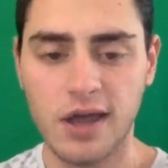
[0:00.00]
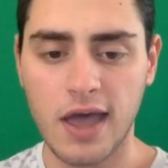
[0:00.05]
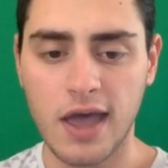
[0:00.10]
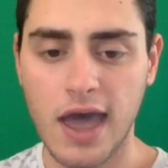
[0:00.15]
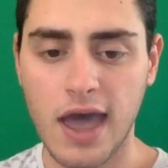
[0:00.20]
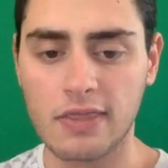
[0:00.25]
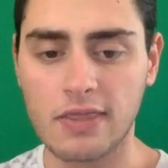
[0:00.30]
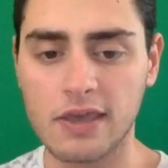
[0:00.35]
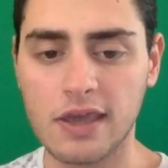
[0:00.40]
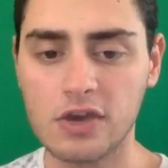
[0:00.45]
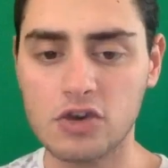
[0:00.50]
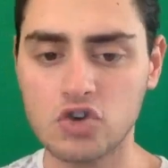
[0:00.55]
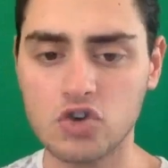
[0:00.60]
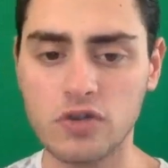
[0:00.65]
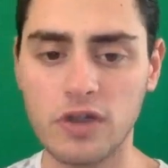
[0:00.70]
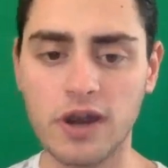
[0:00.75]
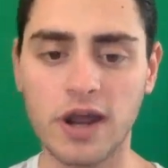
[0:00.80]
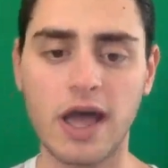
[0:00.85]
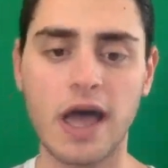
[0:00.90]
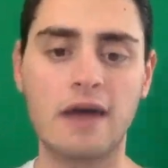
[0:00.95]
And the issue
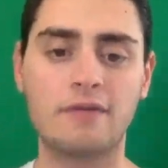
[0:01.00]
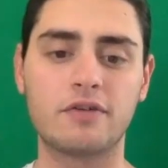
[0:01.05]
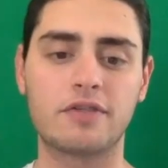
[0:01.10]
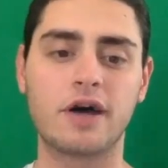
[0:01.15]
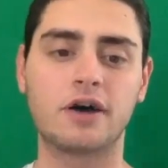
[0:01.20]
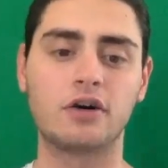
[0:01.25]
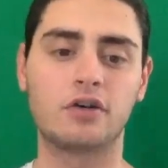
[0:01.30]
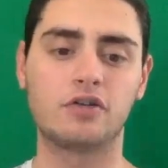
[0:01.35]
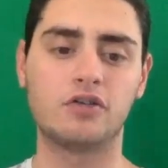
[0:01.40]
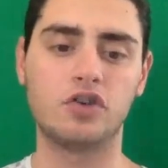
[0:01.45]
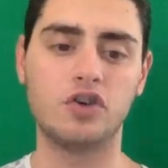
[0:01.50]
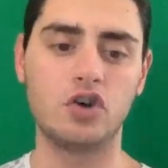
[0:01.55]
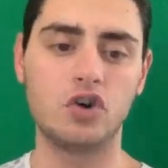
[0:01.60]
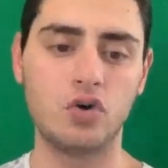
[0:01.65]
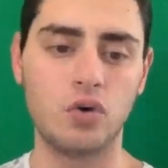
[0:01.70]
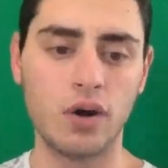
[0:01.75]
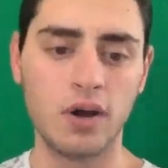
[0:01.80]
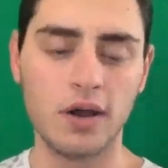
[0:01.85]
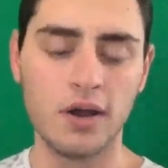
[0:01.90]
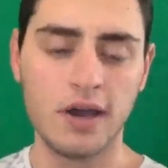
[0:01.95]
that I have with
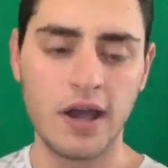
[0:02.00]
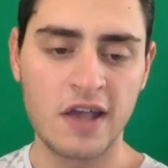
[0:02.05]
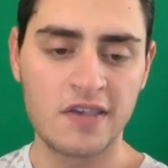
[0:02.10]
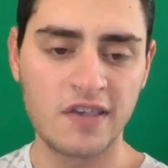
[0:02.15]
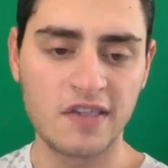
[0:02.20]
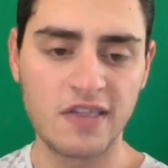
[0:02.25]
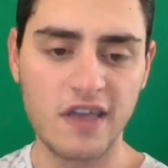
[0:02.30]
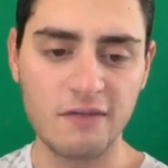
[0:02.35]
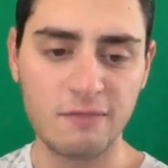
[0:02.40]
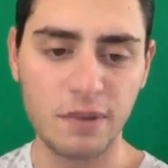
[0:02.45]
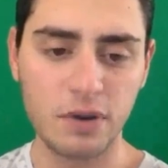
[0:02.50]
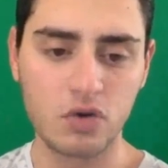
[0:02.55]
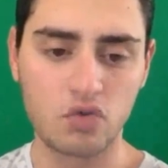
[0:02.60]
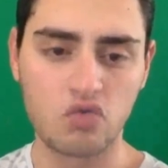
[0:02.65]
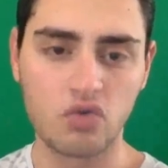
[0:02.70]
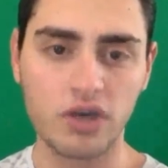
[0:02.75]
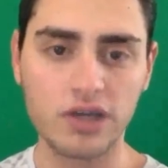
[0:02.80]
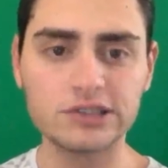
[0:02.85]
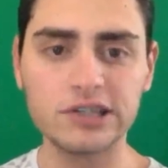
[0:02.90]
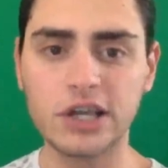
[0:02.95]
LSU is that they've been
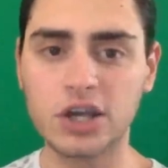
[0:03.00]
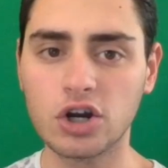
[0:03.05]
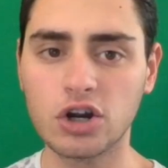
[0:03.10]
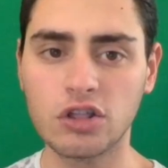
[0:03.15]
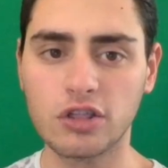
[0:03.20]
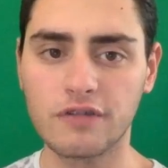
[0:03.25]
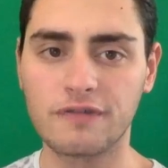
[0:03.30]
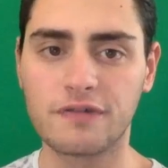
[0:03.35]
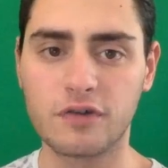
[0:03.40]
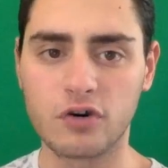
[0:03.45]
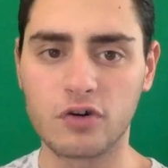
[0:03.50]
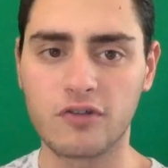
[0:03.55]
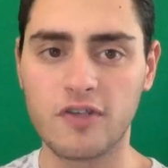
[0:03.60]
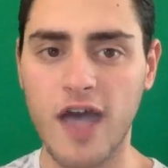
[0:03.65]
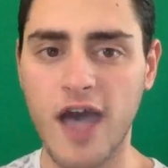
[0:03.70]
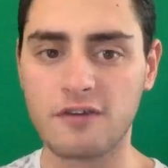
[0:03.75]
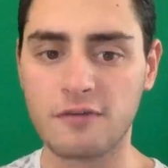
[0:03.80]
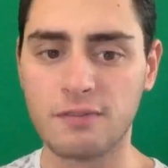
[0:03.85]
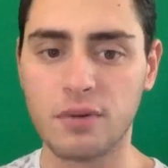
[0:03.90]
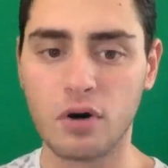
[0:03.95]
really good in the first
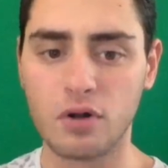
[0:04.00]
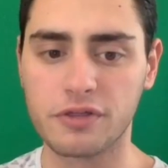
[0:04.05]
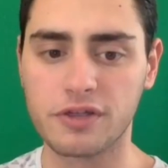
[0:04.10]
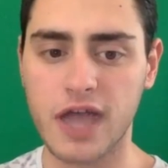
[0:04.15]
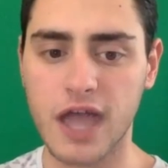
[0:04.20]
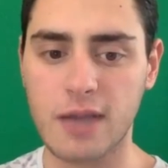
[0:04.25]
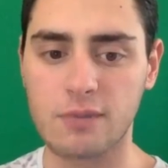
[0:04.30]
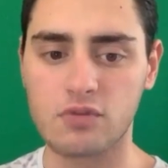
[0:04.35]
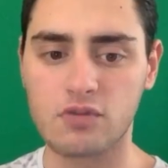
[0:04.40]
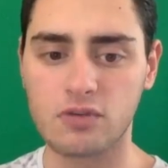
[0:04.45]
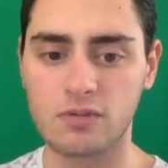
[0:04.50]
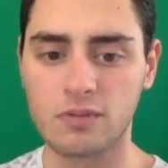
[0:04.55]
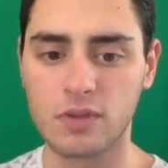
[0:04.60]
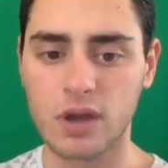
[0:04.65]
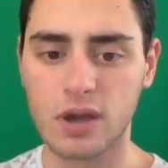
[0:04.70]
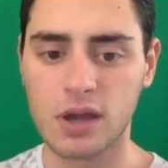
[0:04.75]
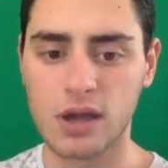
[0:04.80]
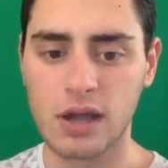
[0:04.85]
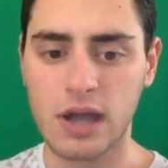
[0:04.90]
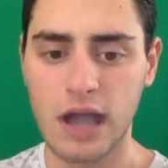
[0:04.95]
half of both games.
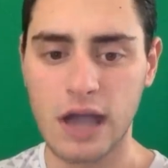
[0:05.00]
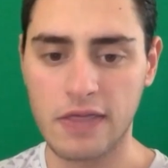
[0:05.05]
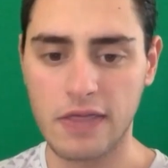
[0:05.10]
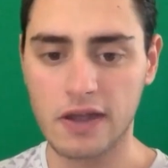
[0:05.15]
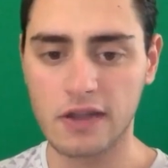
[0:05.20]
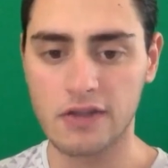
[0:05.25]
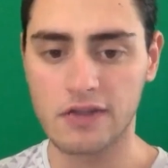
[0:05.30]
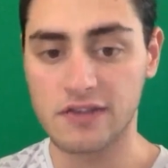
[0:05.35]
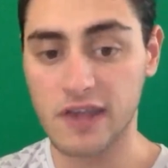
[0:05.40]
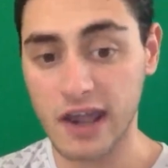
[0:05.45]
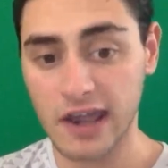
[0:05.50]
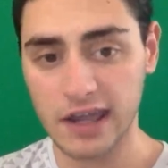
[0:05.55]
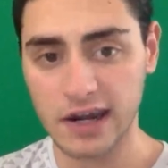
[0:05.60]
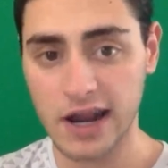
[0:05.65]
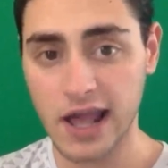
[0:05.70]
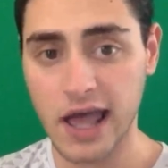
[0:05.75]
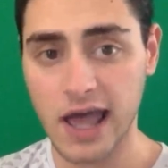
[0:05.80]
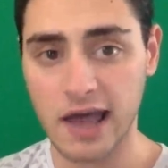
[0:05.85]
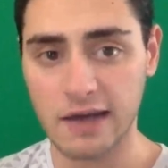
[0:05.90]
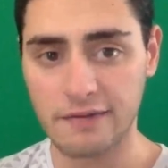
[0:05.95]
And then in the second
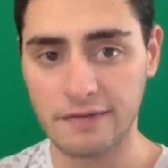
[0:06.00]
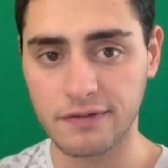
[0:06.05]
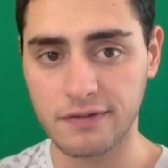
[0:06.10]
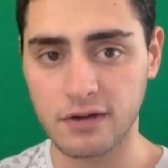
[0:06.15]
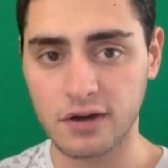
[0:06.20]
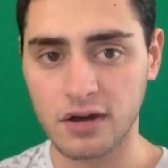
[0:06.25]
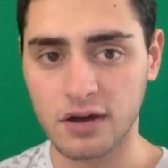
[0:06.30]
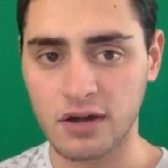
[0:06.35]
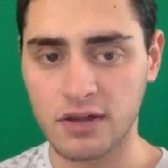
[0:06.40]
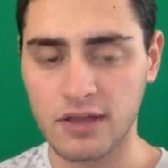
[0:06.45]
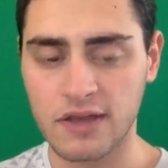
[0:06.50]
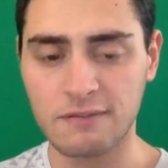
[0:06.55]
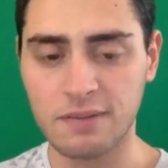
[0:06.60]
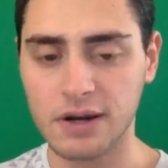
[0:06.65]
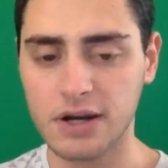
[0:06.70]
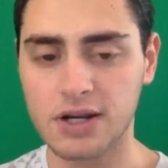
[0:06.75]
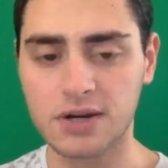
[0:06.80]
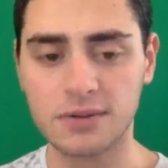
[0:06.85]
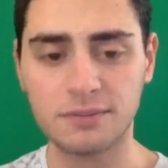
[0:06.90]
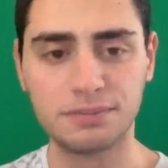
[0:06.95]
half, they've
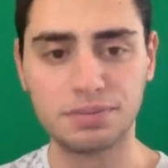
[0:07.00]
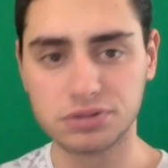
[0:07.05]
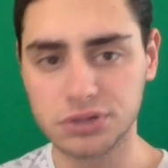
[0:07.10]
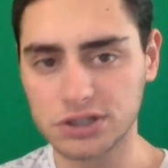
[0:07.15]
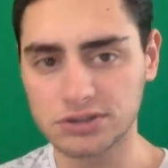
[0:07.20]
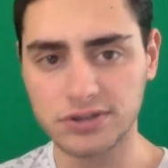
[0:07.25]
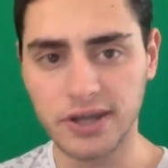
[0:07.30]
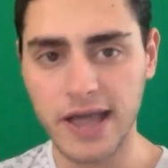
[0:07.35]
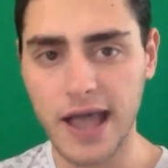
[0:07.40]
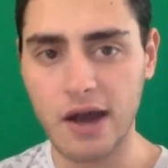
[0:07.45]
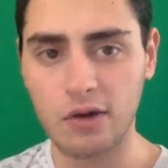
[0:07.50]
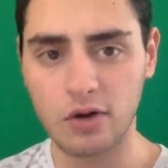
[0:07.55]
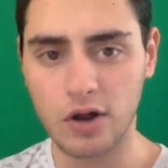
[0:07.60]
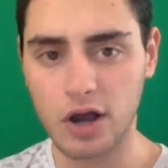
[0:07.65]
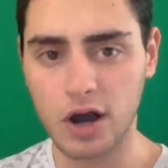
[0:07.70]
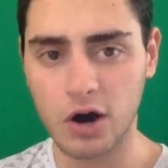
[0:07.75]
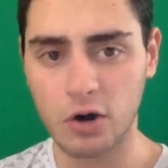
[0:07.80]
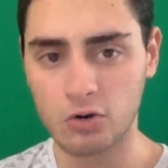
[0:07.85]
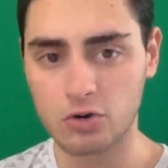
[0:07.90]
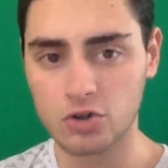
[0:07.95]
been completely
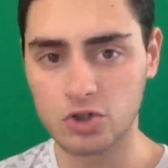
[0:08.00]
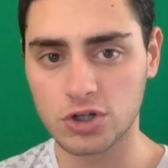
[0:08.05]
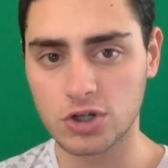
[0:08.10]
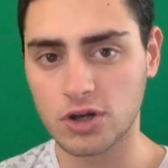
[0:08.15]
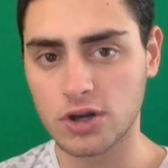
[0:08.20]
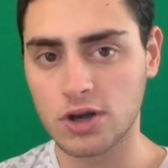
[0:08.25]
outcoached,